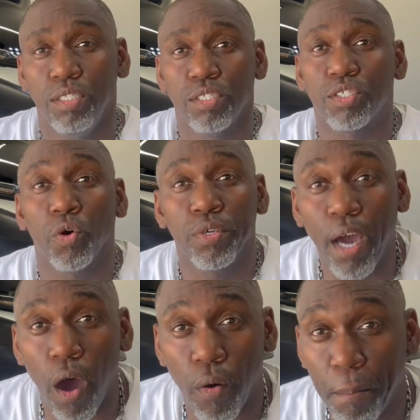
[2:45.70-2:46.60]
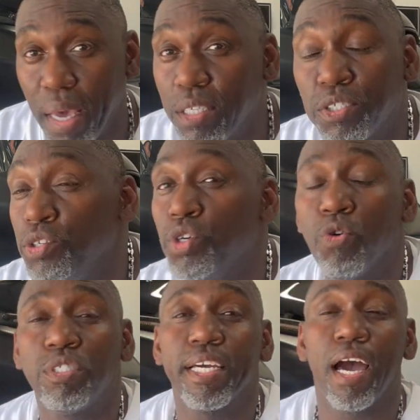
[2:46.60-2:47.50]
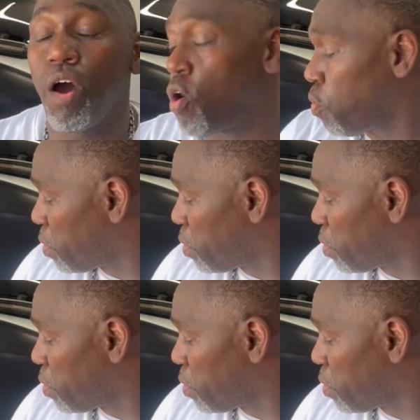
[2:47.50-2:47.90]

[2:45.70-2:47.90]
So y'all, make sure you go check out Khrome